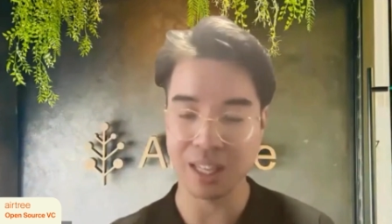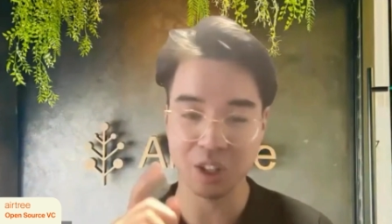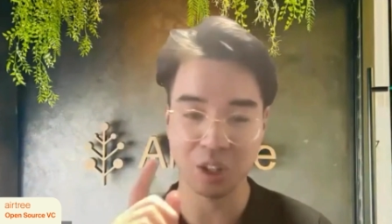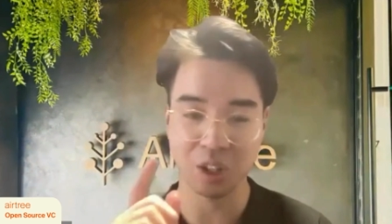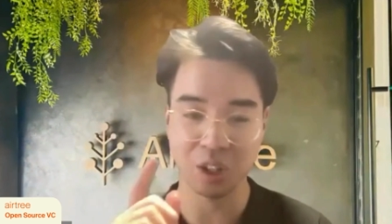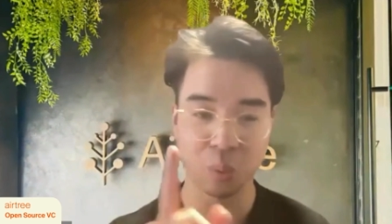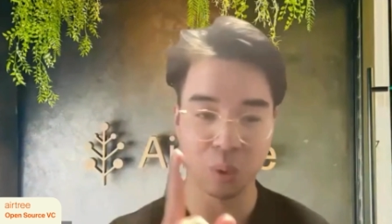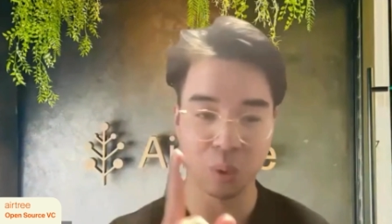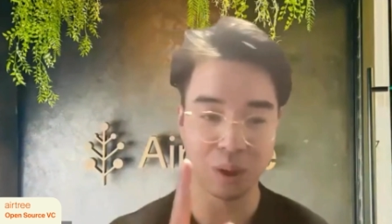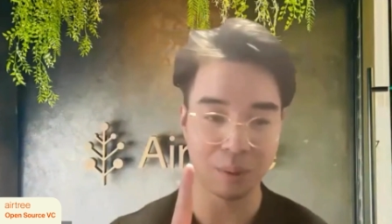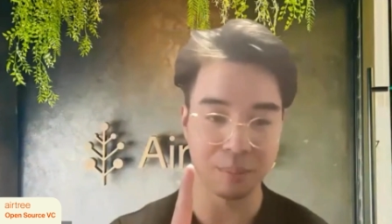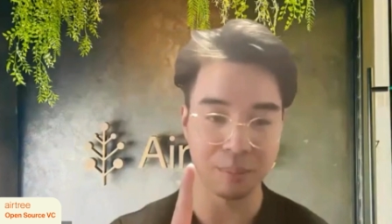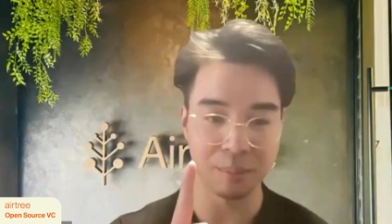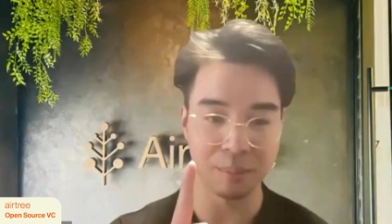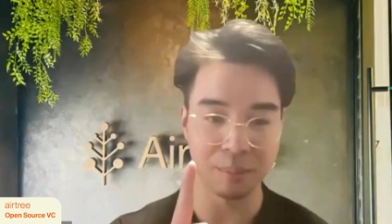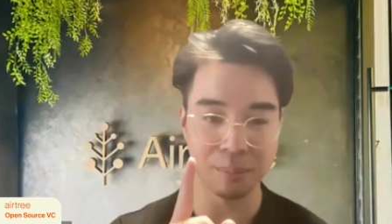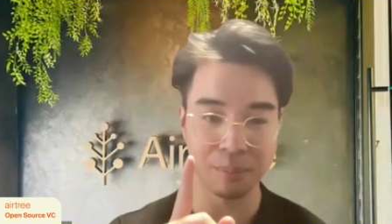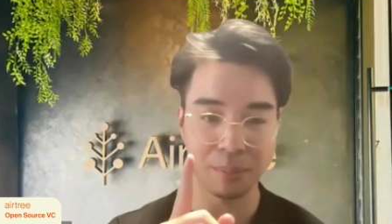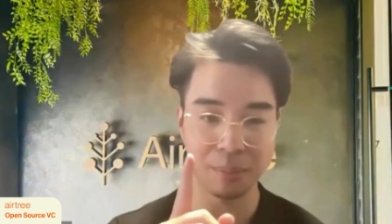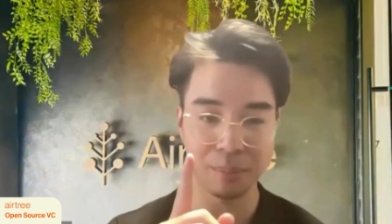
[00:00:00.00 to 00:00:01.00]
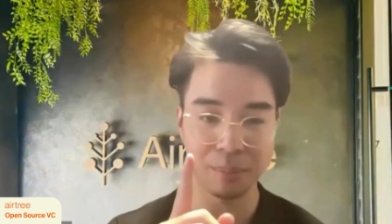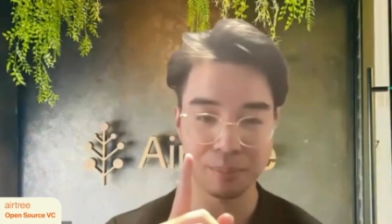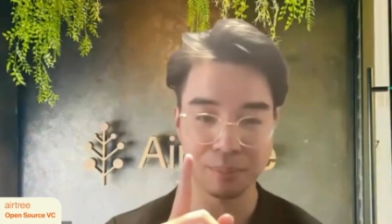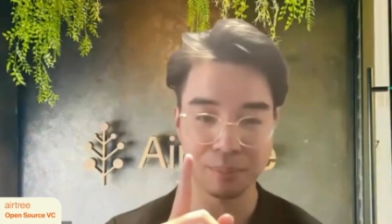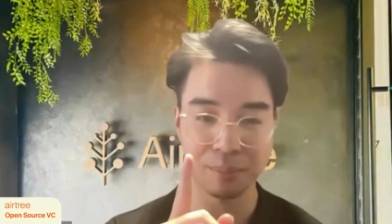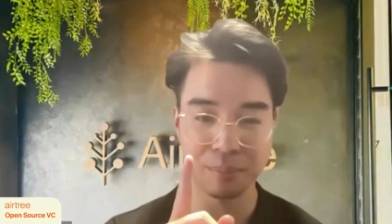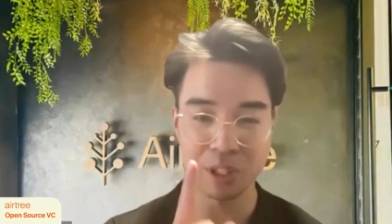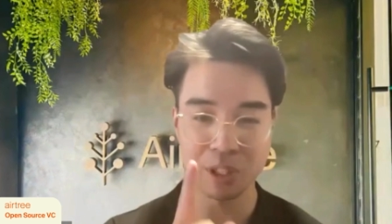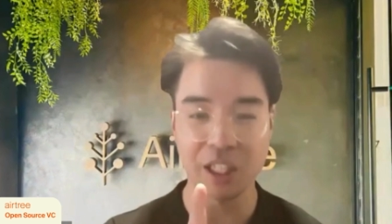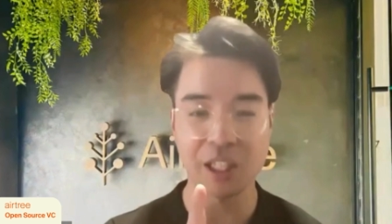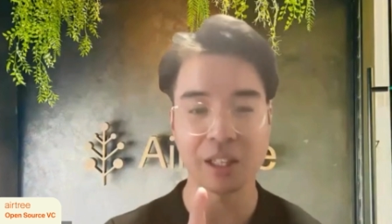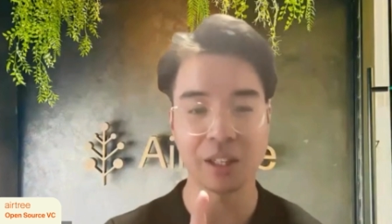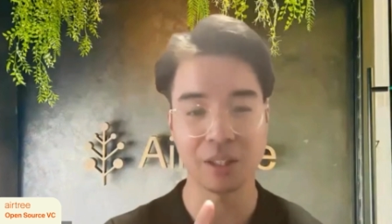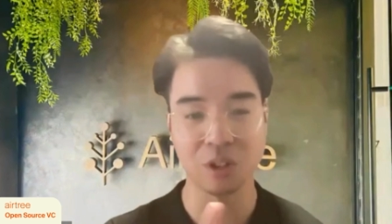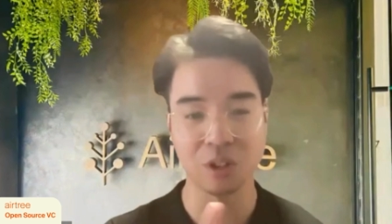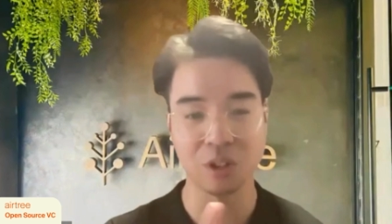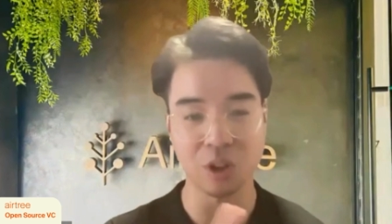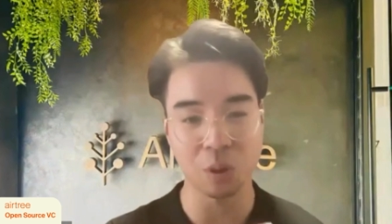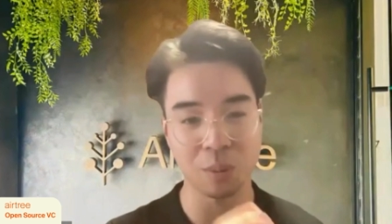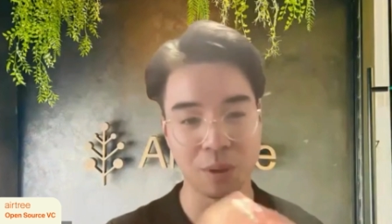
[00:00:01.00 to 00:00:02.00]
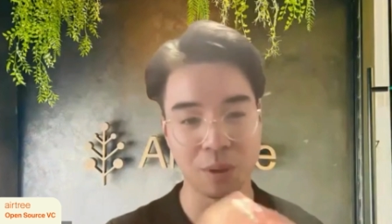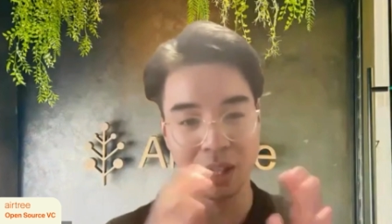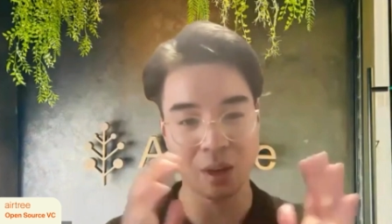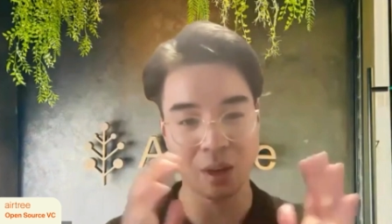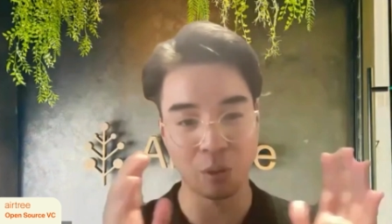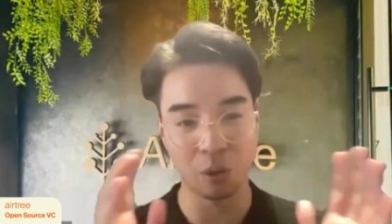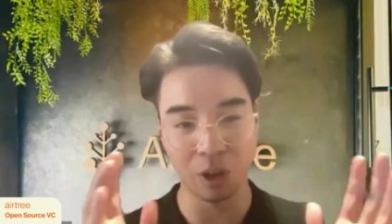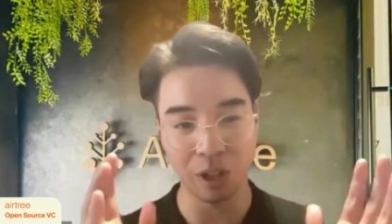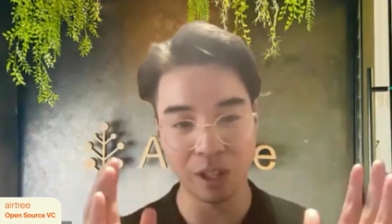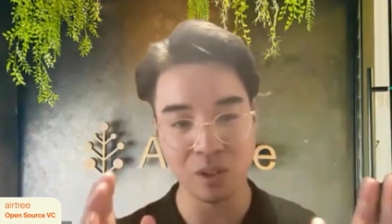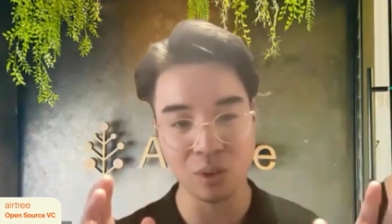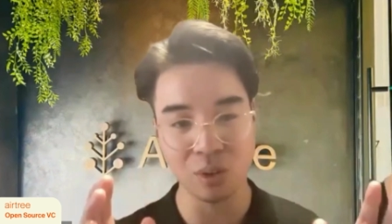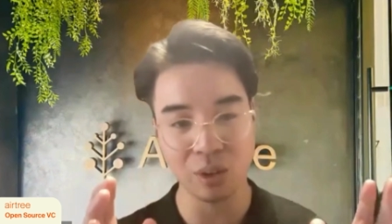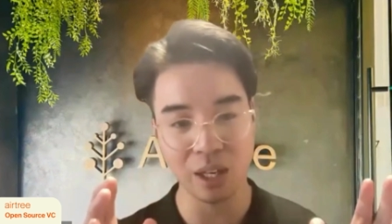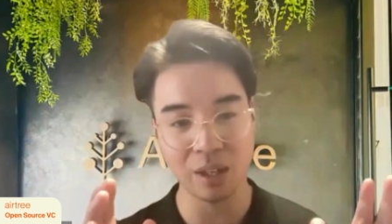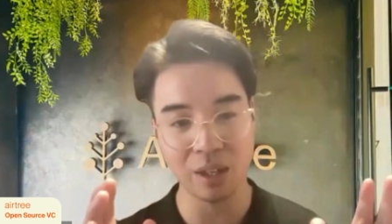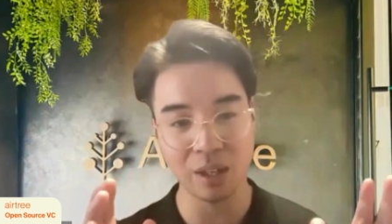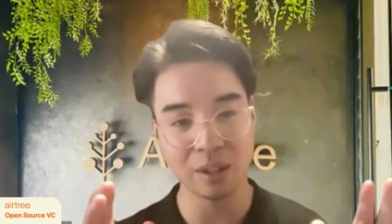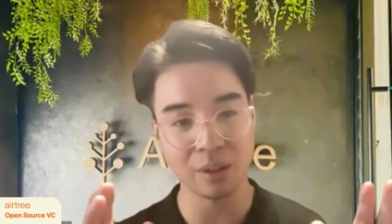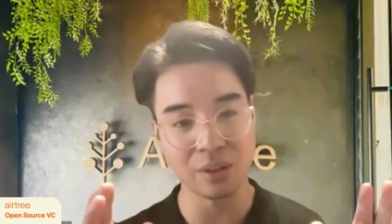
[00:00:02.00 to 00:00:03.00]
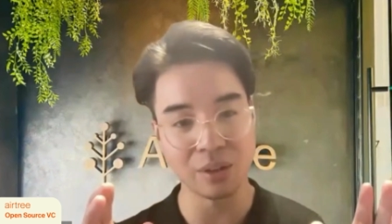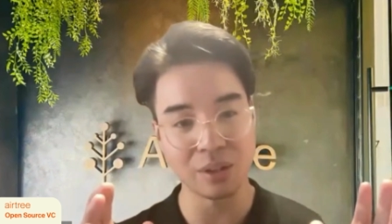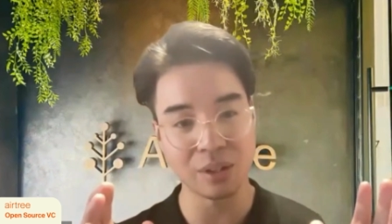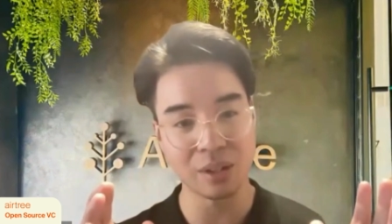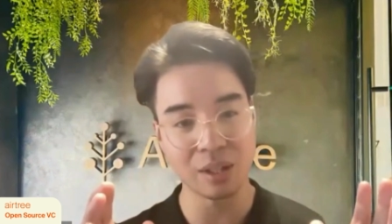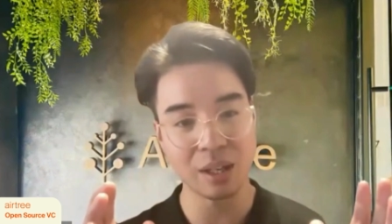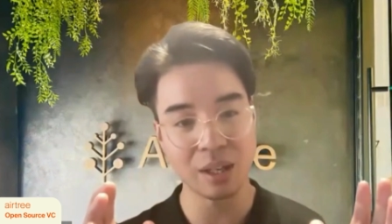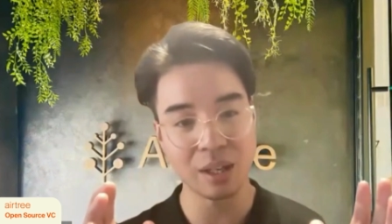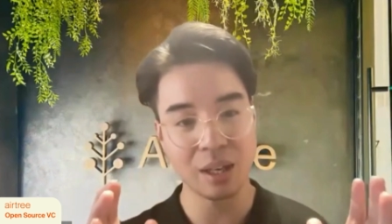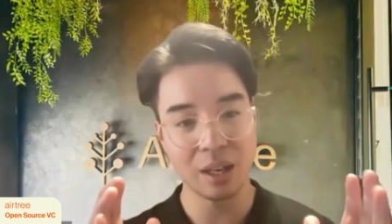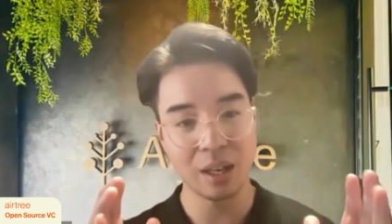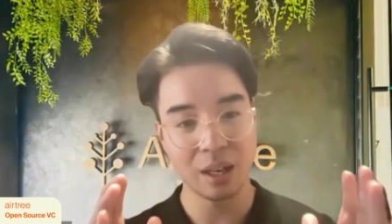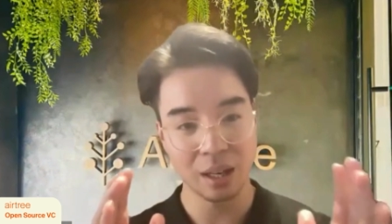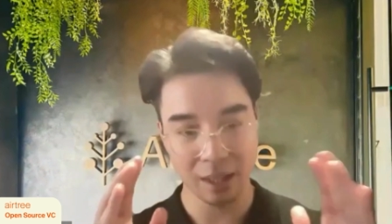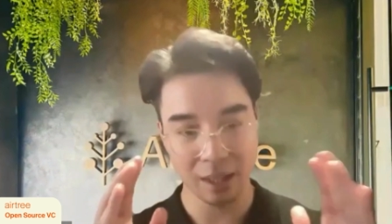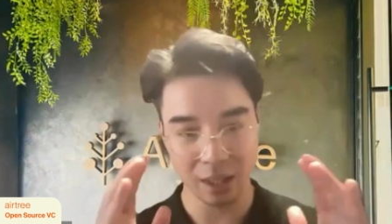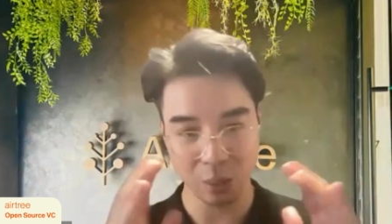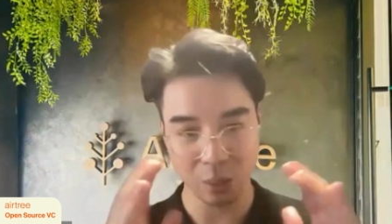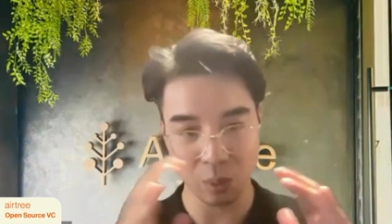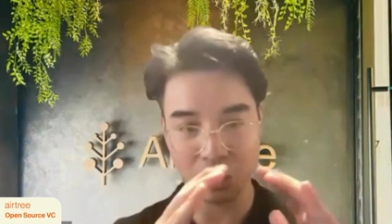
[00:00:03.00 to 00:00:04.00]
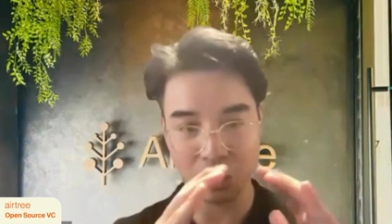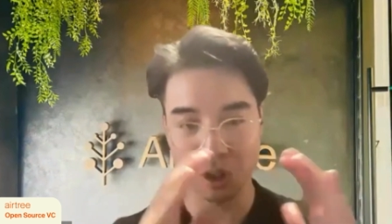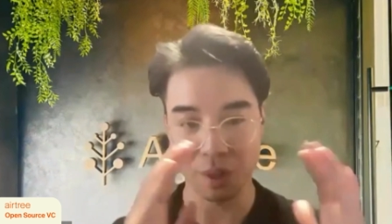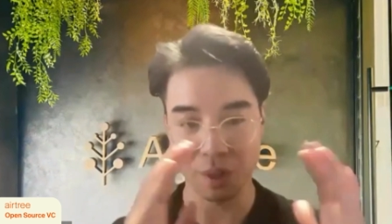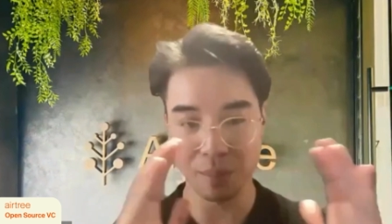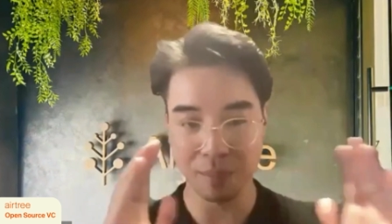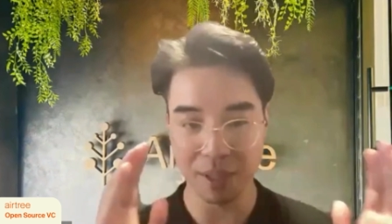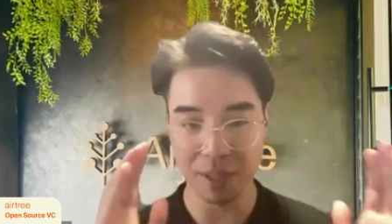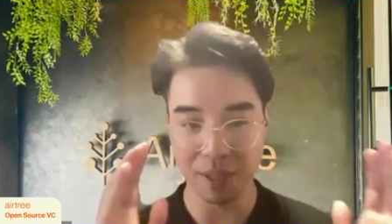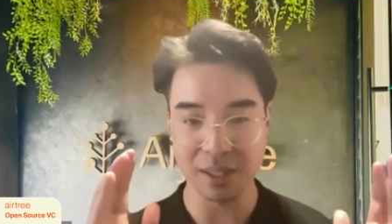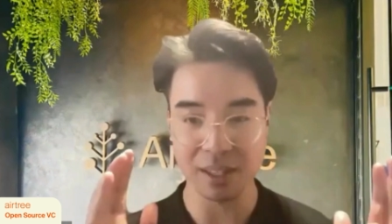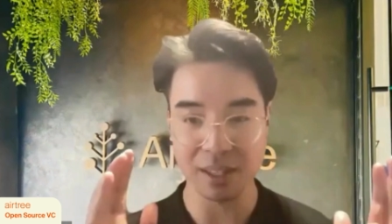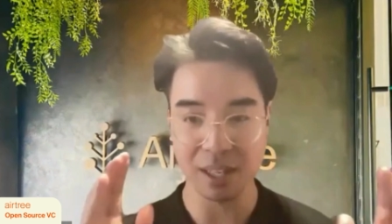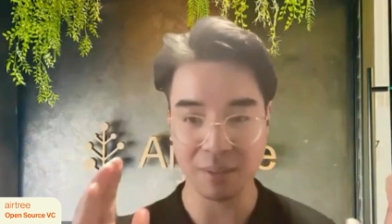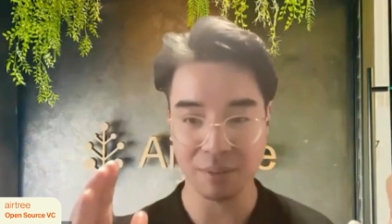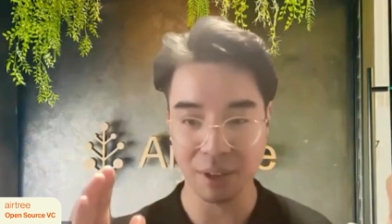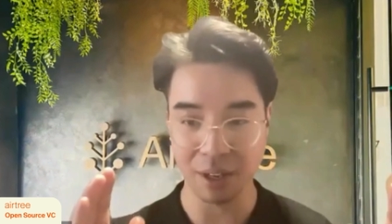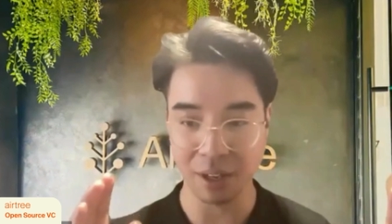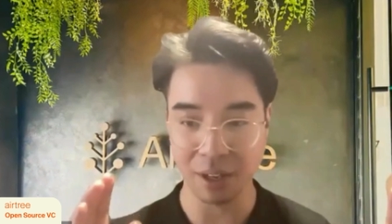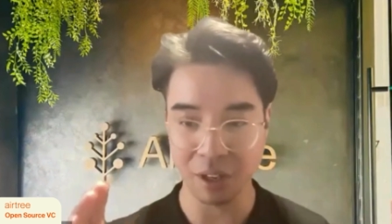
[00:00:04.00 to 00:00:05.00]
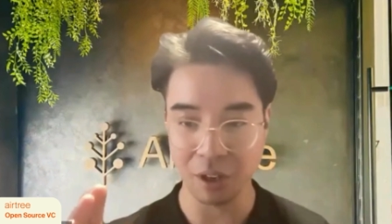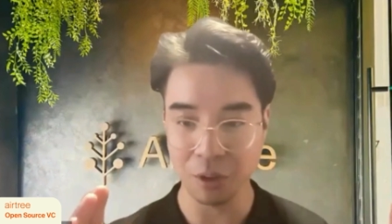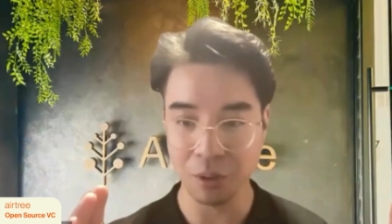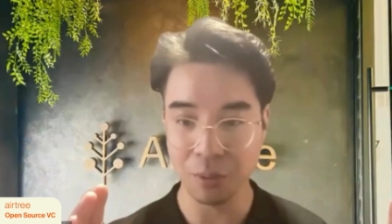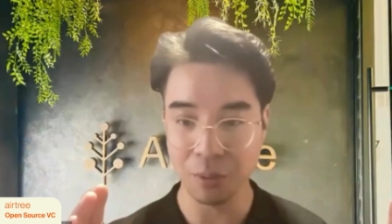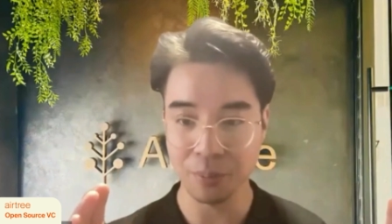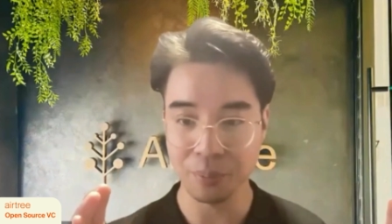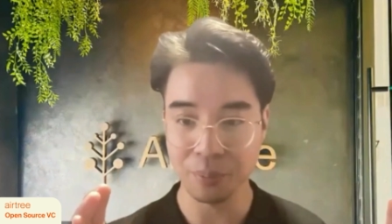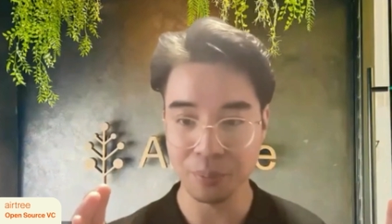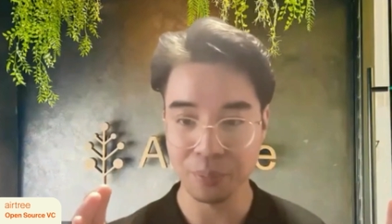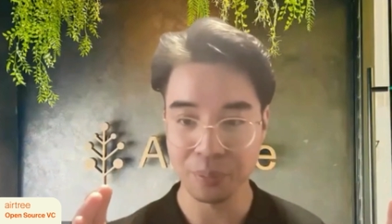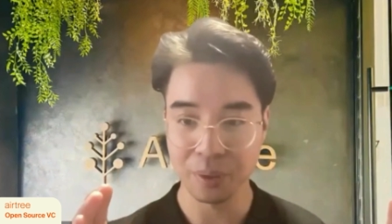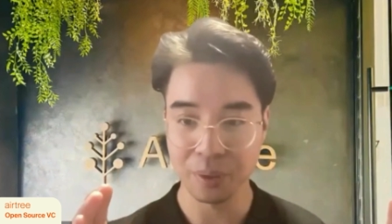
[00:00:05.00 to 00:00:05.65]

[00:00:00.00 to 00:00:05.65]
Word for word: actually one particular document that really stood out. It was this one called the Business FAQ.